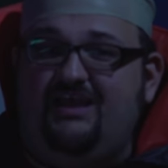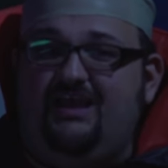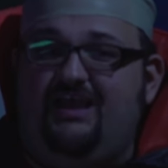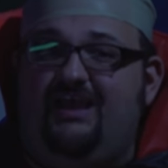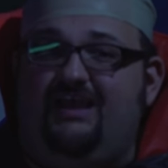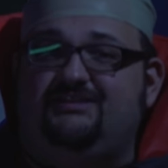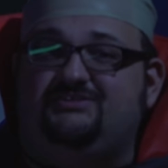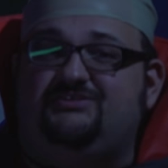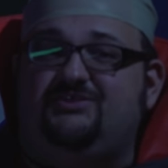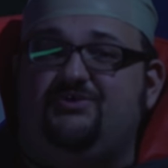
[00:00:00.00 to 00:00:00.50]

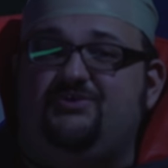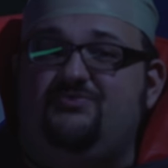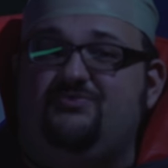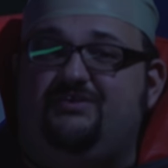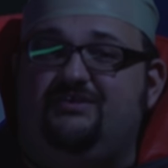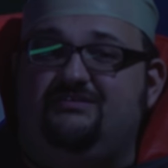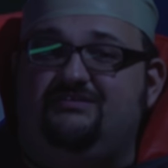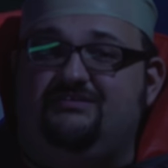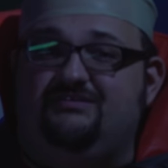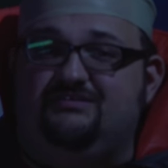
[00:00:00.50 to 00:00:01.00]
and so you
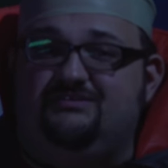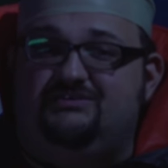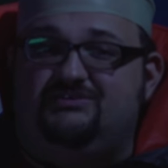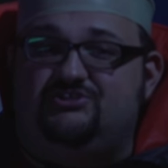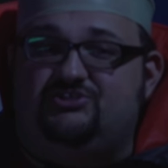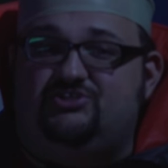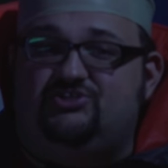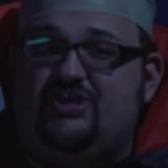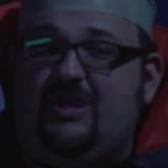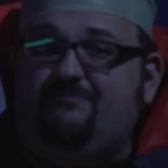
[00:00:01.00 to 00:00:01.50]
can
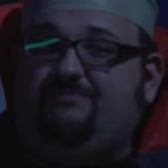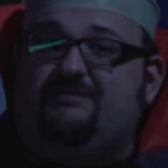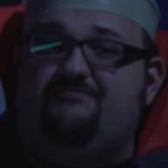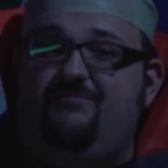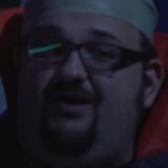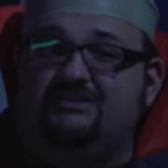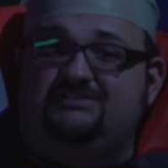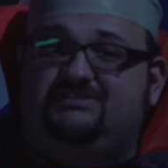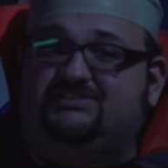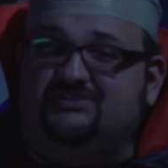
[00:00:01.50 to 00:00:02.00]
shape the
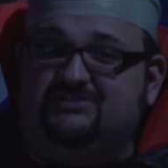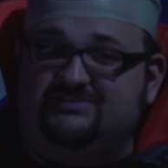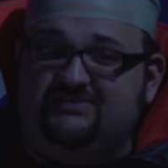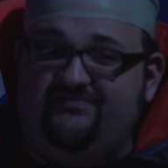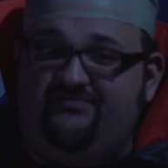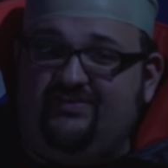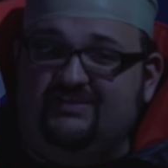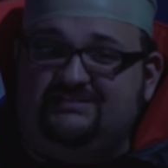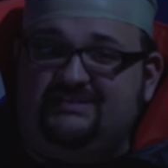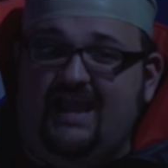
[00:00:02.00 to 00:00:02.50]
monster to
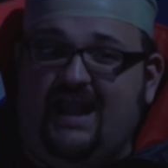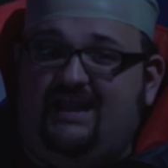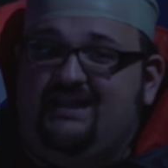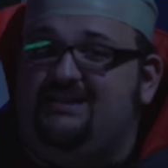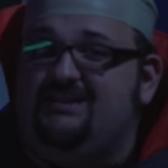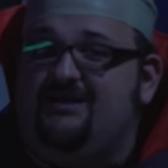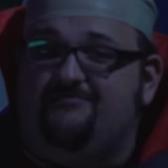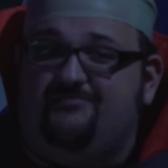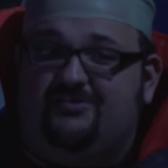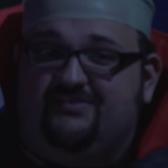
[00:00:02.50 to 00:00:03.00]
fit any
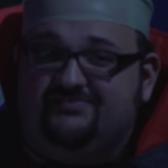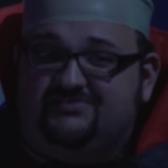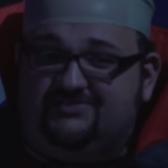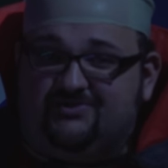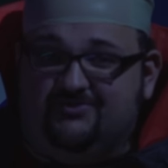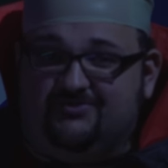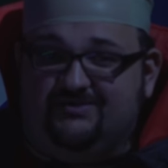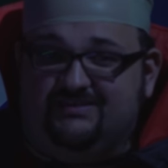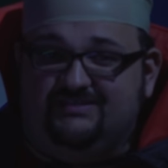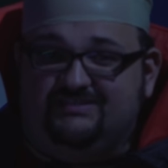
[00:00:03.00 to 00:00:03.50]
number of
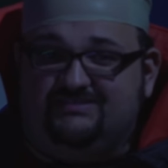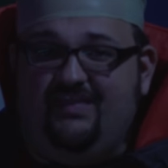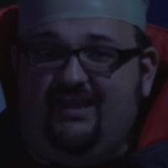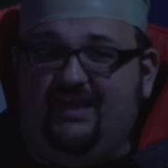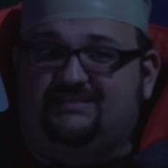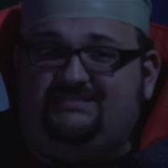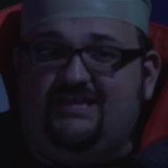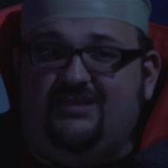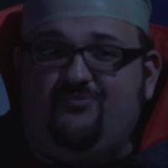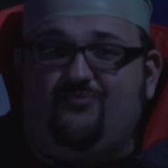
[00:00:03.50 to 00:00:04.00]
stories.
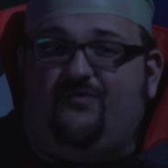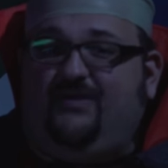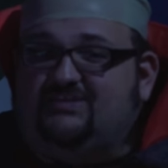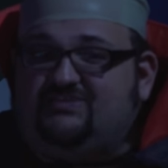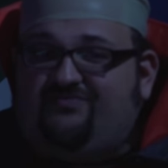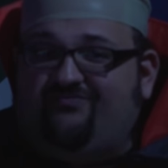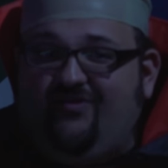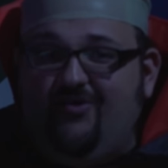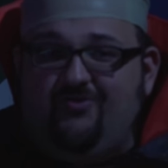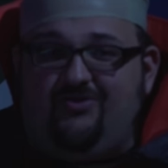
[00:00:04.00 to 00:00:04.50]
It's a
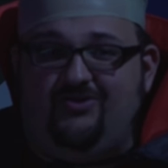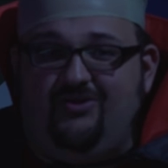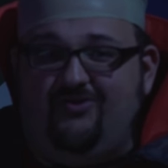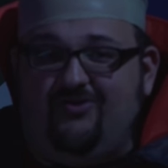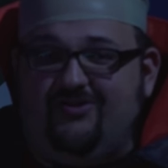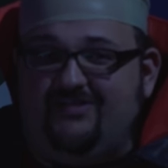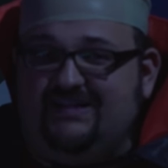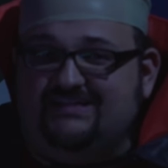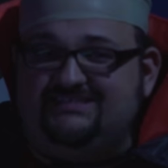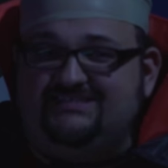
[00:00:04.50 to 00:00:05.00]
rich
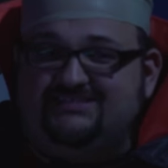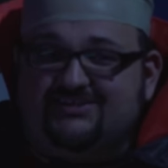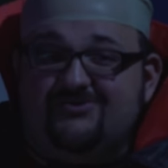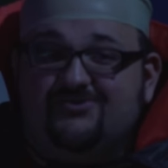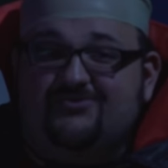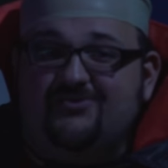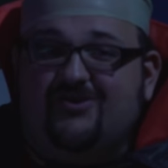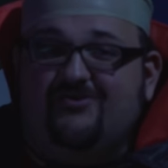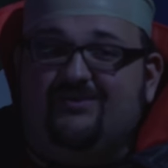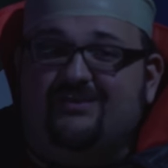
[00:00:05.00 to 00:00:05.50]
folklore that's still
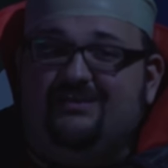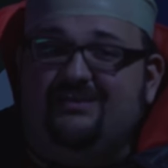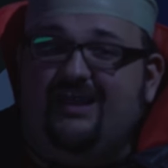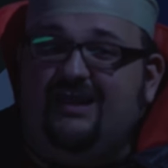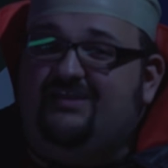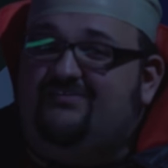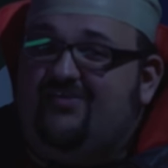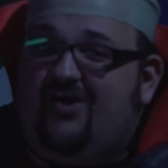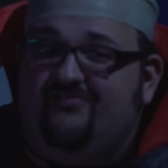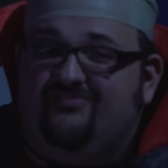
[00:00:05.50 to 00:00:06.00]
growing
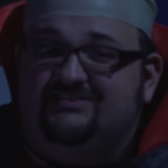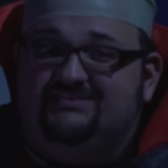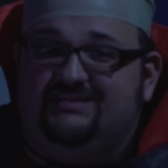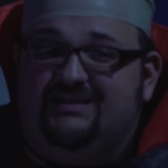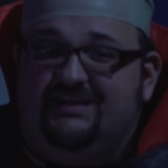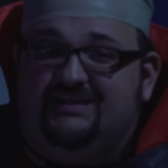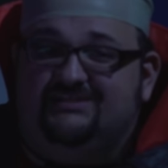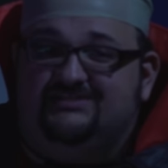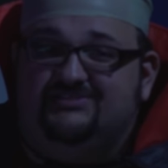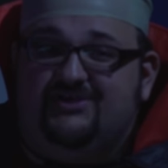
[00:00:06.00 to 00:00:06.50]
and evolving
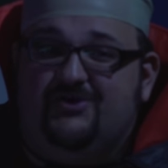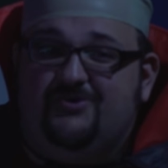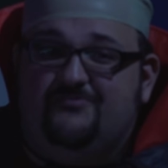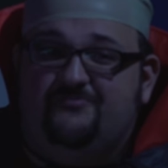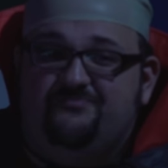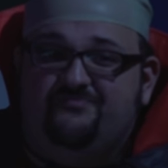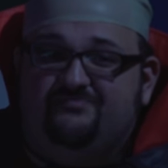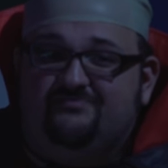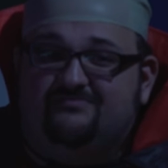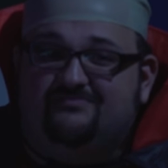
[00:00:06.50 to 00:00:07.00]
today,
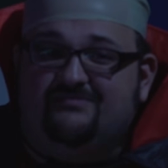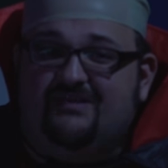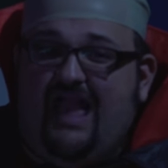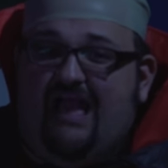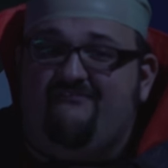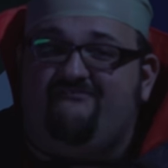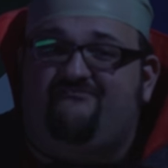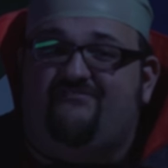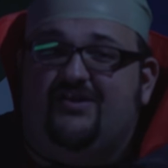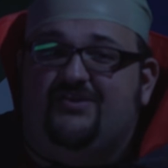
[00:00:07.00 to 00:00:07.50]
so
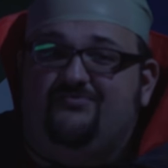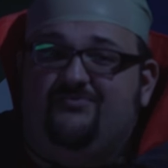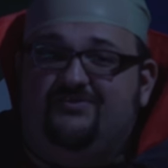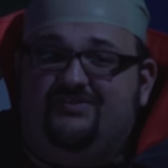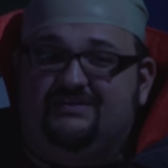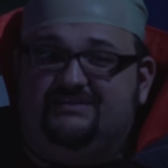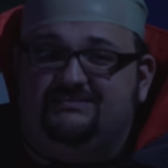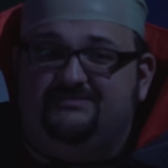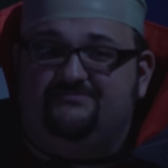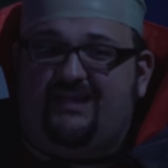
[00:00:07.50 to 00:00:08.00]
have fun
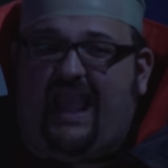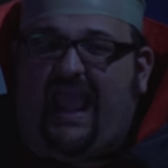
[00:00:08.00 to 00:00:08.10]
with it.